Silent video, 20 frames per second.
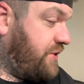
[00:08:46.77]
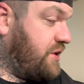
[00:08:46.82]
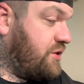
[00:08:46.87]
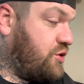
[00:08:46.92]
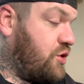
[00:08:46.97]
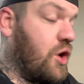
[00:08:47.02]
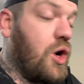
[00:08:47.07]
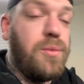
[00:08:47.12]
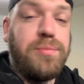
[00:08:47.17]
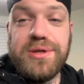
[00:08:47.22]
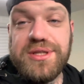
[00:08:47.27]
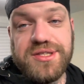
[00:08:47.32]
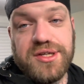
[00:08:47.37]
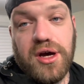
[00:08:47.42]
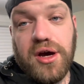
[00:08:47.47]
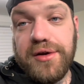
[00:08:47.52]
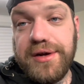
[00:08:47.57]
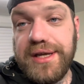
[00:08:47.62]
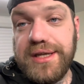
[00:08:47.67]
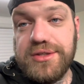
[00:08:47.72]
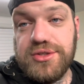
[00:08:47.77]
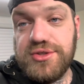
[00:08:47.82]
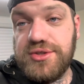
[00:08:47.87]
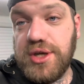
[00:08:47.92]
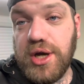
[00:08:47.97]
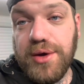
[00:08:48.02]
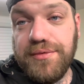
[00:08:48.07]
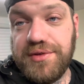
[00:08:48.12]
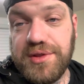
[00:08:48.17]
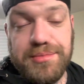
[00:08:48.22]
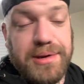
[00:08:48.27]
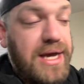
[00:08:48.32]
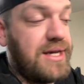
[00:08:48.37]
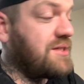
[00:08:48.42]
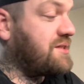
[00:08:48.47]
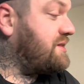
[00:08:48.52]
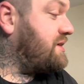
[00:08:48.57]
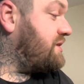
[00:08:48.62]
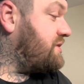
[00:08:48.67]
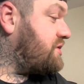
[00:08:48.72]
coping saw it and just hope for the
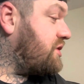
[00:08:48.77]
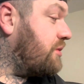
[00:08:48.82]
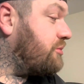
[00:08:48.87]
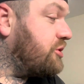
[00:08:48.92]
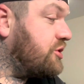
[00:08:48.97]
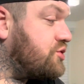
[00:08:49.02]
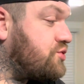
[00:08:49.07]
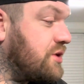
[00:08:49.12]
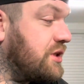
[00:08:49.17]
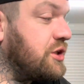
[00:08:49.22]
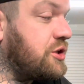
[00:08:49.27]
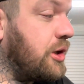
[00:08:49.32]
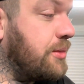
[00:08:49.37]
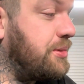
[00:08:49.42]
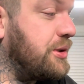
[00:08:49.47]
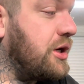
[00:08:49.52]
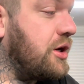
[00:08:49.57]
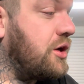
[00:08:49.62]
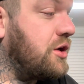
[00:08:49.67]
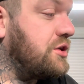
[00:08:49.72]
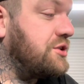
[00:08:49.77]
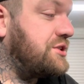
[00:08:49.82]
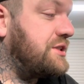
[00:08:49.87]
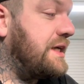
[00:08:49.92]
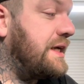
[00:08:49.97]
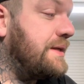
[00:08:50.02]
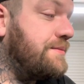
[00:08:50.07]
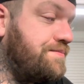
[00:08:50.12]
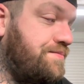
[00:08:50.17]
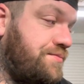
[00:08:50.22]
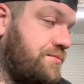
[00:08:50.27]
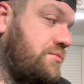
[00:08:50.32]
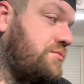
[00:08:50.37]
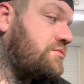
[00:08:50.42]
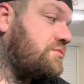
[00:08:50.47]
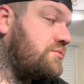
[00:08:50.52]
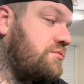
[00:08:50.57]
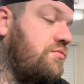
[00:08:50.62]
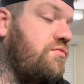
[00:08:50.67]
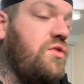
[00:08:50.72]
best. So I'm going to drill a couple of holes in it,
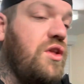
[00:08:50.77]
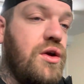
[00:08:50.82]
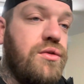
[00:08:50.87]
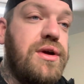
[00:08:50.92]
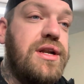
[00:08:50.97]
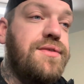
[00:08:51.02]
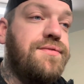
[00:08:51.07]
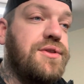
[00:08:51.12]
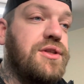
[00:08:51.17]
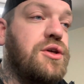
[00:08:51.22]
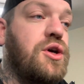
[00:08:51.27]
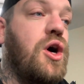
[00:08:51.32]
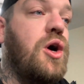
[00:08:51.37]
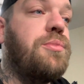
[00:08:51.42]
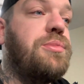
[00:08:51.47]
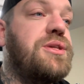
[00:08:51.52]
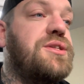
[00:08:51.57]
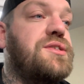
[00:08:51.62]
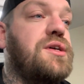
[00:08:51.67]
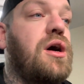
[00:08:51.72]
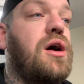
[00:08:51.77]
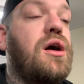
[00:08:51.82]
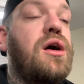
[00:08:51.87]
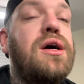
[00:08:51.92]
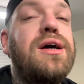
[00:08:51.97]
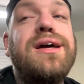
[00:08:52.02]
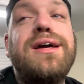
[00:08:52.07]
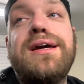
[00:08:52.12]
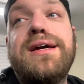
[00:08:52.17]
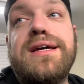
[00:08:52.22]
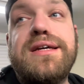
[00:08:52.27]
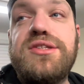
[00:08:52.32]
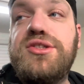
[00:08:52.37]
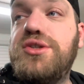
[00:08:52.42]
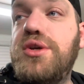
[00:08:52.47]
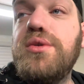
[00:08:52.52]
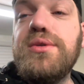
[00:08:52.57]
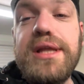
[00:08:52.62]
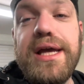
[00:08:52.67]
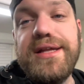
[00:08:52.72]
ready for the coping saw. It's
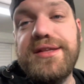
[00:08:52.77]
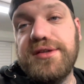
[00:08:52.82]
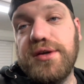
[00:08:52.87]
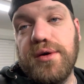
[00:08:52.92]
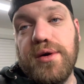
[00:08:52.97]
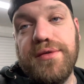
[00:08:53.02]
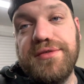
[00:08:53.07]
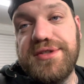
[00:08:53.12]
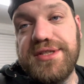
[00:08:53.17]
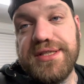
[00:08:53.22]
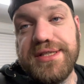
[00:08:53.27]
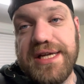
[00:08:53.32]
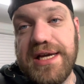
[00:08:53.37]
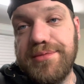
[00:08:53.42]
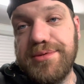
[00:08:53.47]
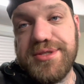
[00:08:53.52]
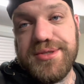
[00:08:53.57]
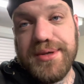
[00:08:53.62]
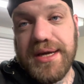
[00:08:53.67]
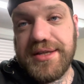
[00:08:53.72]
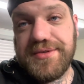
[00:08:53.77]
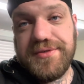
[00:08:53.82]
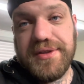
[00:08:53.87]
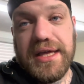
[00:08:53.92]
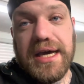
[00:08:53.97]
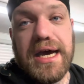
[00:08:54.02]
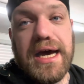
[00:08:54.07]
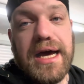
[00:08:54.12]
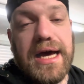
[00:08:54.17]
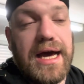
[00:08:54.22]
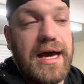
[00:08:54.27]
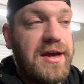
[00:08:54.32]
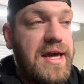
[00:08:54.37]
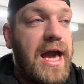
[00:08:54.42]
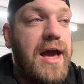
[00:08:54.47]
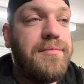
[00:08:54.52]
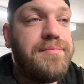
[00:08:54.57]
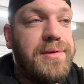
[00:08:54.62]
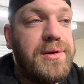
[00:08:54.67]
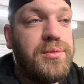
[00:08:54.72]
too late to go over to the neighbours to ask for that. I
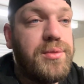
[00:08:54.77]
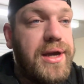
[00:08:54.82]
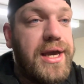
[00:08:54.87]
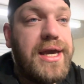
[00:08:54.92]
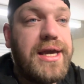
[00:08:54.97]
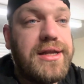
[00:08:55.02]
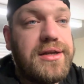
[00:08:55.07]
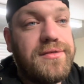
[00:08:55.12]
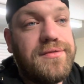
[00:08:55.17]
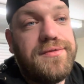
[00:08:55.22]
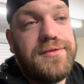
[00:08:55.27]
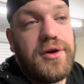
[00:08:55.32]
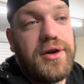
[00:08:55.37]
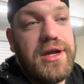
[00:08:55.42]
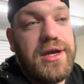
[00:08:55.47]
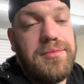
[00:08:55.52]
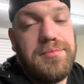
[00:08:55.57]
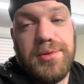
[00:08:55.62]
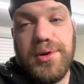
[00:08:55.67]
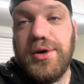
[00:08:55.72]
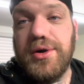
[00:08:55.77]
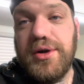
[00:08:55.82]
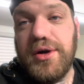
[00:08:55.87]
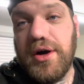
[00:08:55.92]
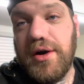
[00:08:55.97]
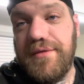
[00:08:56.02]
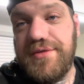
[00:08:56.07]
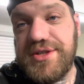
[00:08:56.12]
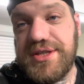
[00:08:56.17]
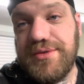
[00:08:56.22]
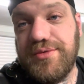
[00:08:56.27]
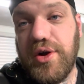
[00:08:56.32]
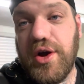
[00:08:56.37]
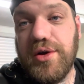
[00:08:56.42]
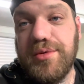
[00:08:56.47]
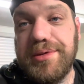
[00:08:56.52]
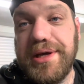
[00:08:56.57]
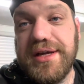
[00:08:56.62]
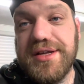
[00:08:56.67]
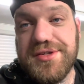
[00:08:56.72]
have been waiting for it, but obviously Royal
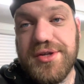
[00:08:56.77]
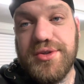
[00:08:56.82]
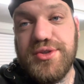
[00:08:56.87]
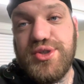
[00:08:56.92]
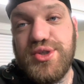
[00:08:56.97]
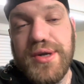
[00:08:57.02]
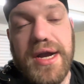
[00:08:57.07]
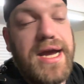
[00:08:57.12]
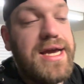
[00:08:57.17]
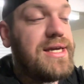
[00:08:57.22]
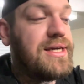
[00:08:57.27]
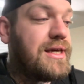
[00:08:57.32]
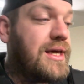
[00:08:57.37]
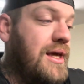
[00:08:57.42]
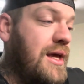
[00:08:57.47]
Mail's on strike,